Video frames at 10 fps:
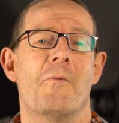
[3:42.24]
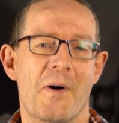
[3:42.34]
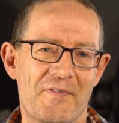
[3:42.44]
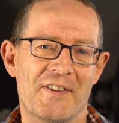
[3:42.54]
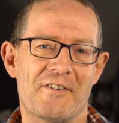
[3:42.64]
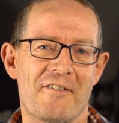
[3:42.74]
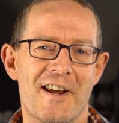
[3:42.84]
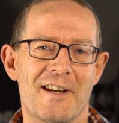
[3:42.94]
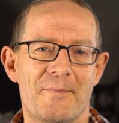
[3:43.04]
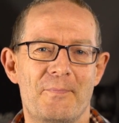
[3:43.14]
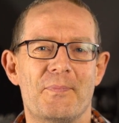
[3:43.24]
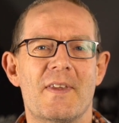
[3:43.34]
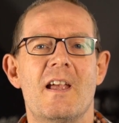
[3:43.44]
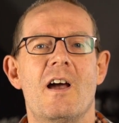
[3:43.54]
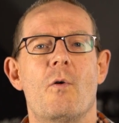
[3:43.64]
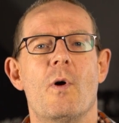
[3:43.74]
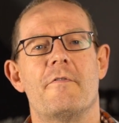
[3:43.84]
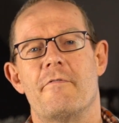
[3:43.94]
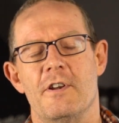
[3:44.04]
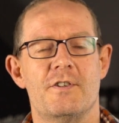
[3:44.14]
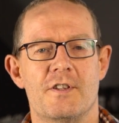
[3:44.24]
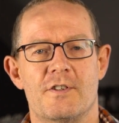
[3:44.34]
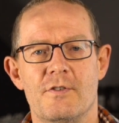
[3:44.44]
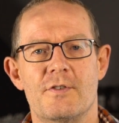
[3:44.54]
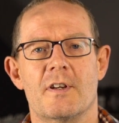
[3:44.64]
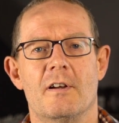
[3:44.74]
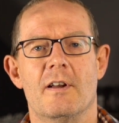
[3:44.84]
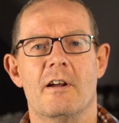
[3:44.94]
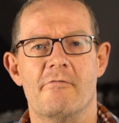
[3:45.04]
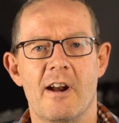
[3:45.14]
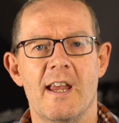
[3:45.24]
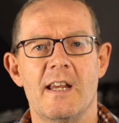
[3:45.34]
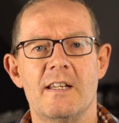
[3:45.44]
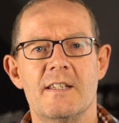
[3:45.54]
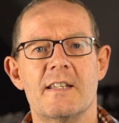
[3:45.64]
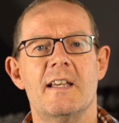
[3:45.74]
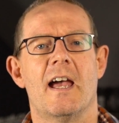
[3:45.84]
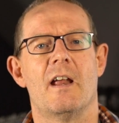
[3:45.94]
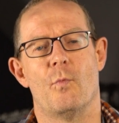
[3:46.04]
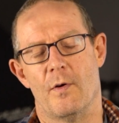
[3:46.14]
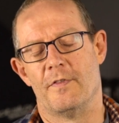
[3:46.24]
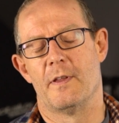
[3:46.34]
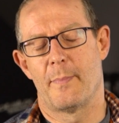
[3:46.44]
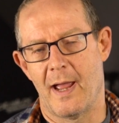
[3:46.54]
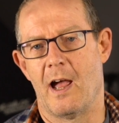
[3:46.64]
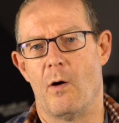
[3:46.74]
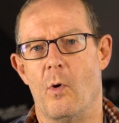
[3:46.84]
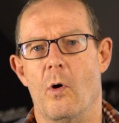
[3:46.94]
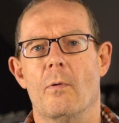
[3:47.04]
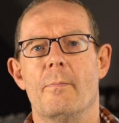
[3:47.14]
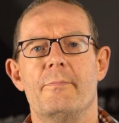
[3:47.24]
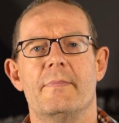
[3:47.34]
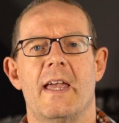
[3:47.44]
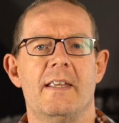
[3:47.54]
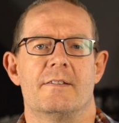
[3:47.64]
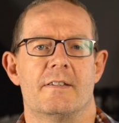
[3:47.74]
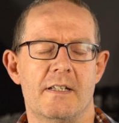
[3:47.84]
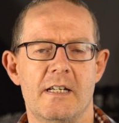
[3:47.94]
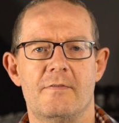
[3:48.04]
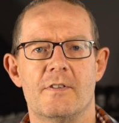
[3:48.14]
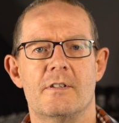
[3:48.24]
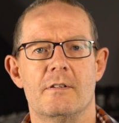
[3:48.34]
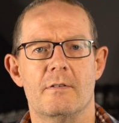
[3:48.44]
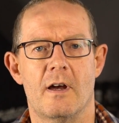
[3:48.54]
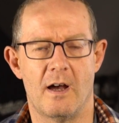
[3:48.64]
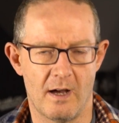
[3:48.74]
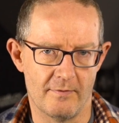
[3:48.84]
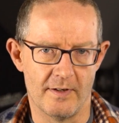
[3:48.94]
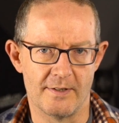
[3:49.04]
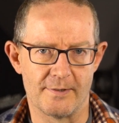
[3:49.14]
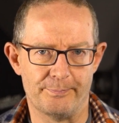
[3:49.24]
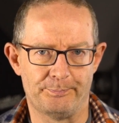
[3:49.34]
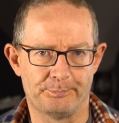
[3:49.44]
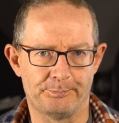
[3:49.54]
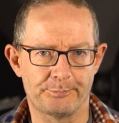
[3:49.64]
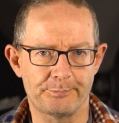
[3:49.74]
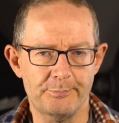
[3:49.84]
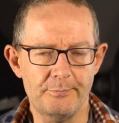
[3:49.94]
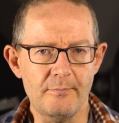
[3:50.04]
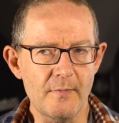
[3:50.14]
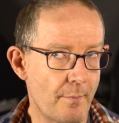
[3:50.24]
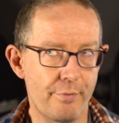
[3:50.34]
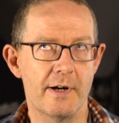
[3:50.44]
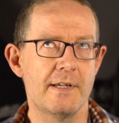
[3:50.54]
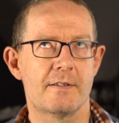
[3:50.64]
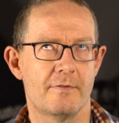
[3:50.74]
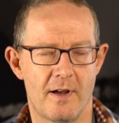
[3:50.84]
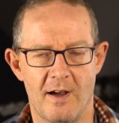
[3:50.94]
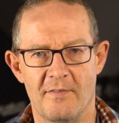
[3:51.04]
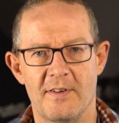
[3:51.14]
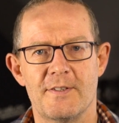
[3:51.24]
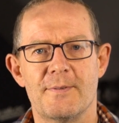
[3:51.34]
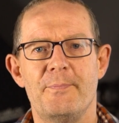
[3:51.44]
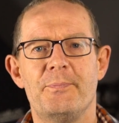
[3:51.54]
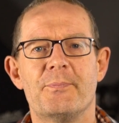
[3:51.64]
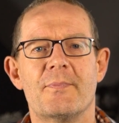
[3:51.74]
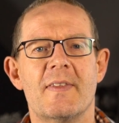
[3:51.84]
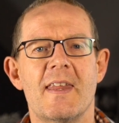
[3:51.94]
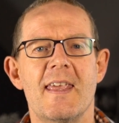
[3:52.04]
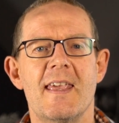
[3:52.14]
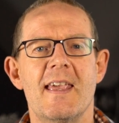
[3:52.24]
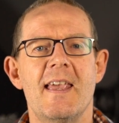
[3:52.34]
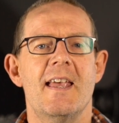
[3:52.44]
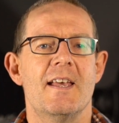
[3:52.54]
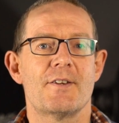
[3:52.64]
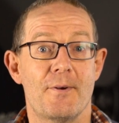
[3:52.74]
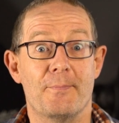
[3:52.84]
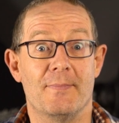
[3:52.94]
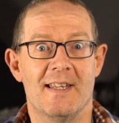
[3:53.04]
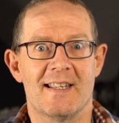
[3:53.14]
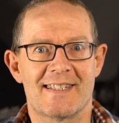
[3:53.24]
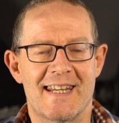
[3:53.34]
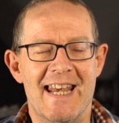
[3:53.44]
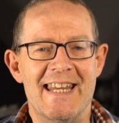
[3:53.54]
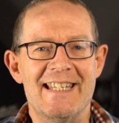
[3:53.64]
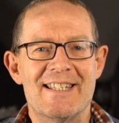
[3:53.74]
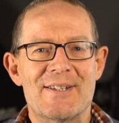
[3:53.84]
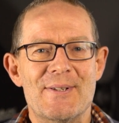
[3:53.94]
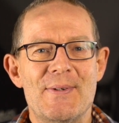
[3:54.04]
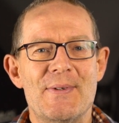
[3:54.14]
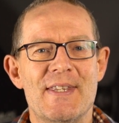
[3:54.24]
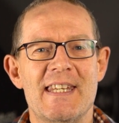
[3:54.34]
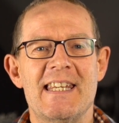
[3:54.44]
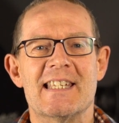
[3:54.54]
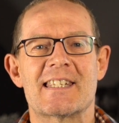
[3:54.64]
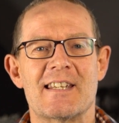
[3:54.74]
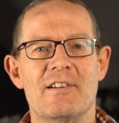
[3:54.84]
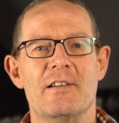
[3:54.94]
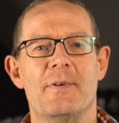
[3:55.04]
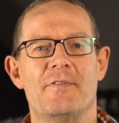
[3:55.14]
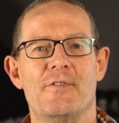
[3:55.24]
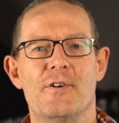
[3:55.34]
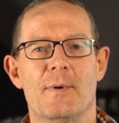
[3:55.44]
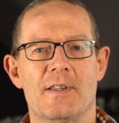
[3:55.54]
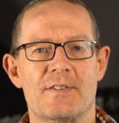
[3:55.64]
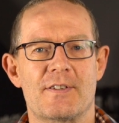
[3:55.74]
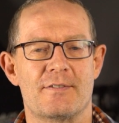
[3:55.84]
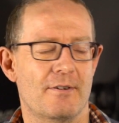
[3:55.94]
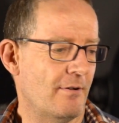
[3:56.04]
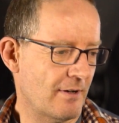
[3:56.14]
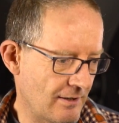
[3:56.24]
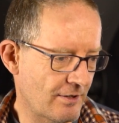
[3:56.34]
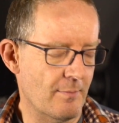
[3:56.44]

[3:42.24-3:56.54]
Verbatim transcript: off the grid, one for each of the two solar arrays and one for the Powerwall, hence the need for two Harvis, a brace of Harvis. So let's get into the solar performance. So I'm going to look